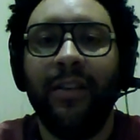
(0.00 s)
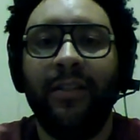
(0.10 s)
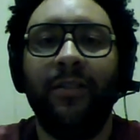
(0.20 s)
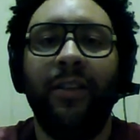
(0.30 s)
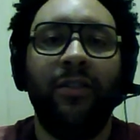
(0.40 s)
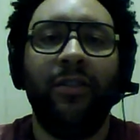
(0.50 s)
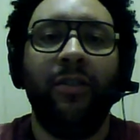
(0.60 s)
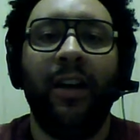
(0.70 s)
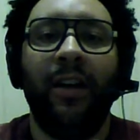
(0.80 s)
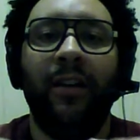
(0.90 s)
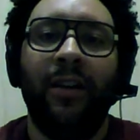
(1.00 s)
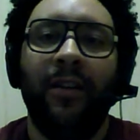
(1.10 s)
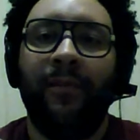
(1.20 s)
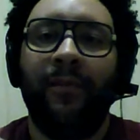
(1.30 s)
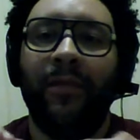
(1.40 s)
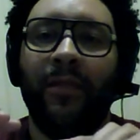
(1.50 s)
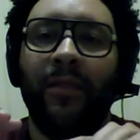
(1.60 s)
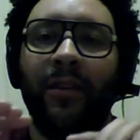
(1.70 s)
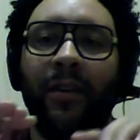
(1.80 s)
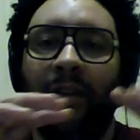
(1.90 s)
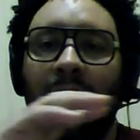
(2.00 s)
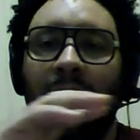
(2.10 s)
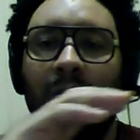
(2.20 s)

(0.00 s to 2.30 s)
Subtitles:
So then you have a